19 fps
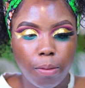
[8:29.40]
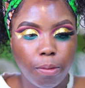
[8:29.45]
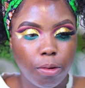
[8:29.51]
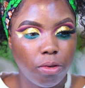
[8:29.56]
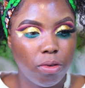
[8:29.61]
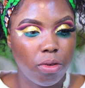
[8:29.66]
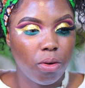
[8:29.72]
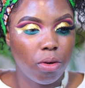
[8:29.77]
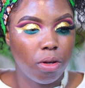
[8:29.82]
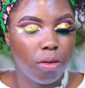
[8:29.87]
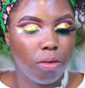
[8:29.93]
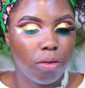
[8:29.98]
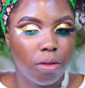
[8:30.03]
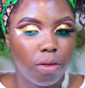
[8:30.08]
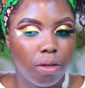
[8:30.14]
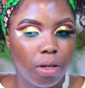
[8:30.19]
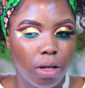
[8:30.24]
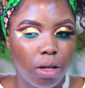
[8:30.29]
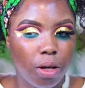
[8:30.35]
I'm also going
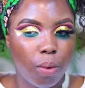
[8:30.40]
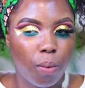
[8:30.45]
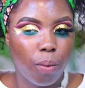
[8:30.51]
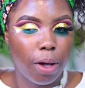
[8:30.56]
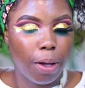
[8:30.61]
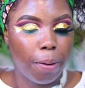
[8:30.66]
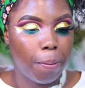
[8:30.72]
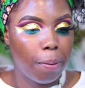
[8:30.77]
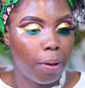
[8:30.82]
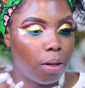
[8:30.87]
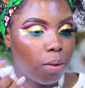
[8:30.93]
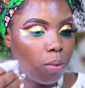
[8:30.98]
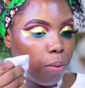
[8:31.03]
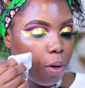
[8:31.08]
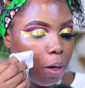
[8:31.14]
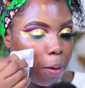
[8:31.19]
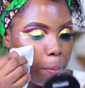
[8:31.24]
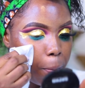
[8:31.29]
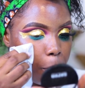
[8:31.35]
to take a wipe
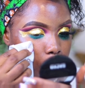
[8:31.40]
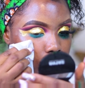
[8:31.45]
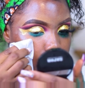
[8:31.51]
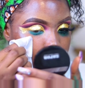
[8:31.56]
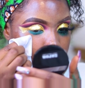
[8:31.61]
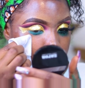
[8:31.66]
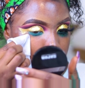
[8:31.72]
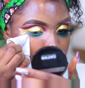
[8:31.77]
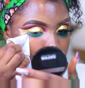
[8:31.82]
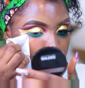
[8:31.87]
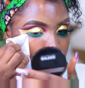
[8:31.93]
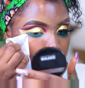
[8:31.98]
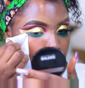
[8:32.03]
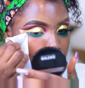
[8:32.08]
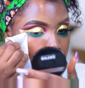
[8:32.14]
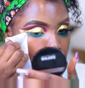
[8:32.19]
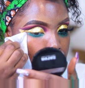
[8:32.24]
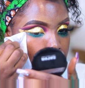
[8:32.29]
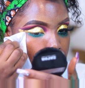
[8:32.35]
and wipe off
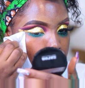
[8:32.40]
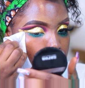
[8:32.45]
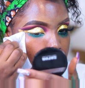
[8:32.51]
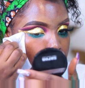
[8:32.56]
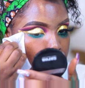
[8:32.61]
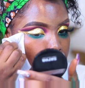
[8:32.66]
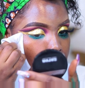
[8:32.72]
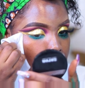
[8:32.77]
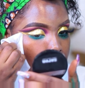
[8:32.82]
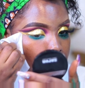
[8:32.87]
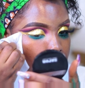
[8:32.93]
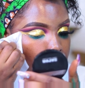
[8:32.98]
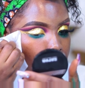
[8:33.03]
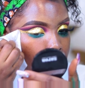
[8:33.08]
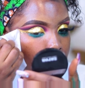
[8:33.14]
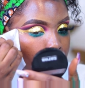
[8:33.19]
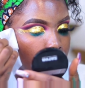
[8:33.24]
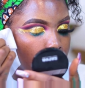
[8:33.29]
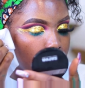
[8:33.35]

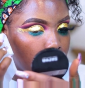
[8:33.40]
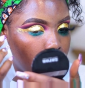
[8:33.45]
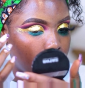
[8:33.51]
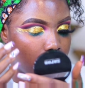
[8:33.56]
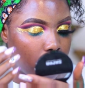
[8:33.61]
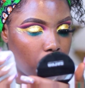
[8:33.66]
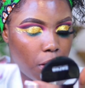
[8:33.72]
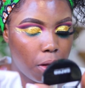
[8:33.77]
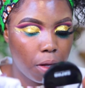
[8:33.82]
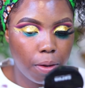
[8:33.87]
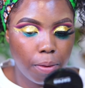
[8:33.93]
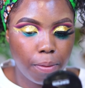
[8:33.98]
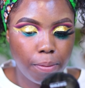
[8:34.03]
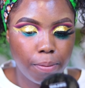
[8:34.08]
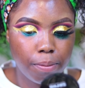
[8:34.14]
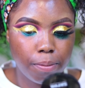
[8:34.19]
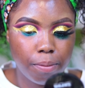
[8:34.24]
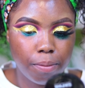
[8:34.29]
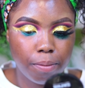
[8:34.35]
this excess
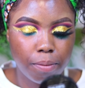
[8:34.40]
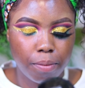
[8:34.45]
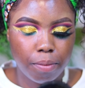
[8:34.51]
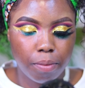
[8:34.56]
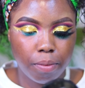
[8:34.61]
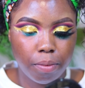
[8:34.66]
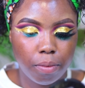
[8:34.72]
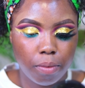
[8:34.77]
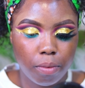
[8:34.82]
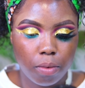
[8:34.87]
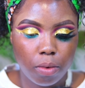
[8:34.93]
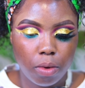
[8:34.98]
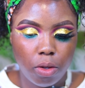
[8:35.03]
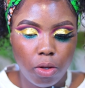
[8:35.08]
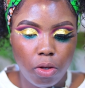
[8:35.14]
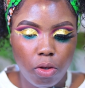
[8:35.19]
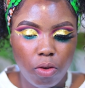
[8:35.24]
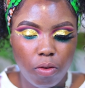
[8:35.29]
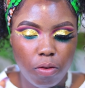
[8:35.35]
here
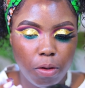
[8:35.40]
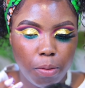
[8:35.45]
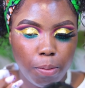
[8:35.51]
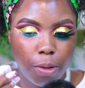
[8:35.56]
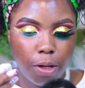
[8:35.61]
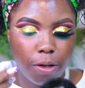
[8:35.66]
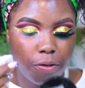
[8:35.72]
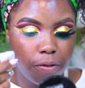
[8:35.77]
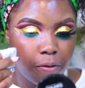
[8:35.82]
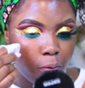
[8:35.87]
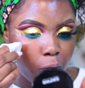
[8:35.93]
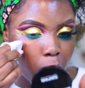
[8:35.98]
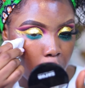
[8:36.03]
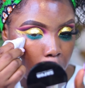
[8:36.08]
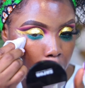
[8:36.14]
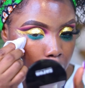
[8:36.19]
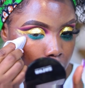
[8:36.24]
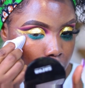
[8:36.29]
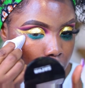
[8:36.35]
using my
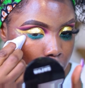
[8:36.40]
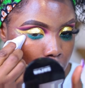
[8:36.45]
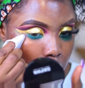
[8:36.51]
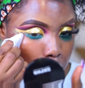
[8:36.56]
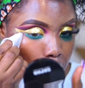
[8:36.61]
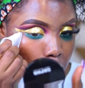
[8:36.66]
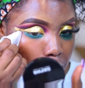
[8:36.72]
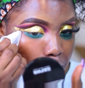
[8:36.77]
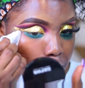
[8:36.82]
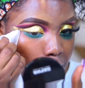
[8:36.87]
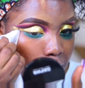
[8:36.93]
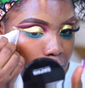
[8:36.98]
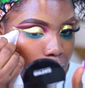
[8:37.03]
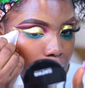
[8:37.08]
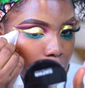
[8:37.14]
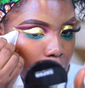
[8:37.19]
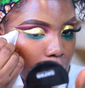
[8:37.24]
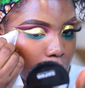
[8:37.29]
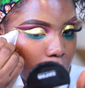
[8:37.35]
finger, the tip of my
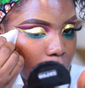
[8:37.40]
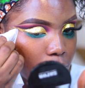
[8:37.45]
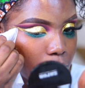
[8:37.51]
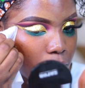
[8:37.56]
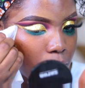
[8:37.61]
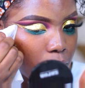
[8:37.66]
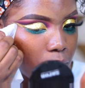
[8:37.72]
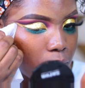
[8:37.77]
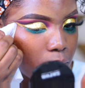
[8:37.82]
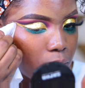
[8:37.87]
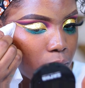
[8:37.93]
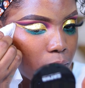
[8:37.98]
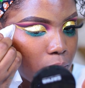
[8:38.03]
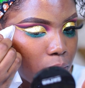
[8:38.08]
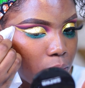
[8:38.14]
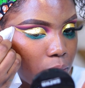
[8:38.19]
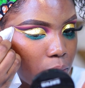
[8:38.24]
finger as a guide.